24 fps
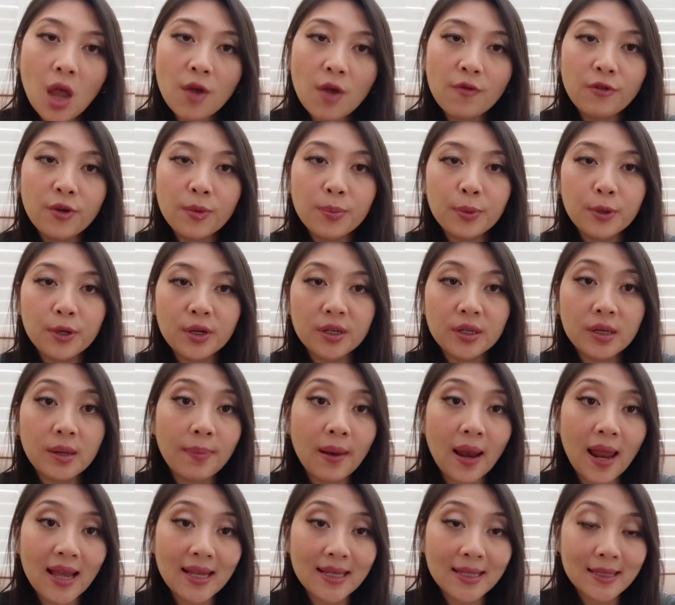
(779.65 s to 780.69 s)
if you put in a
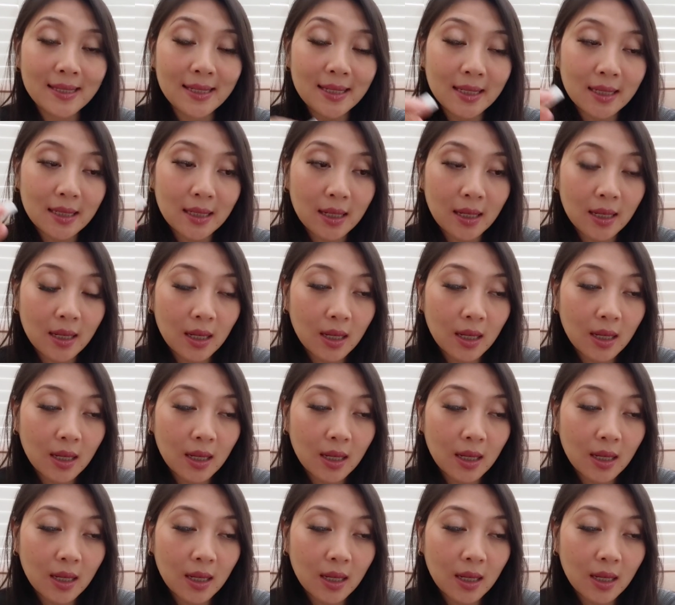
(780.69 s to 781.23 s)
plastic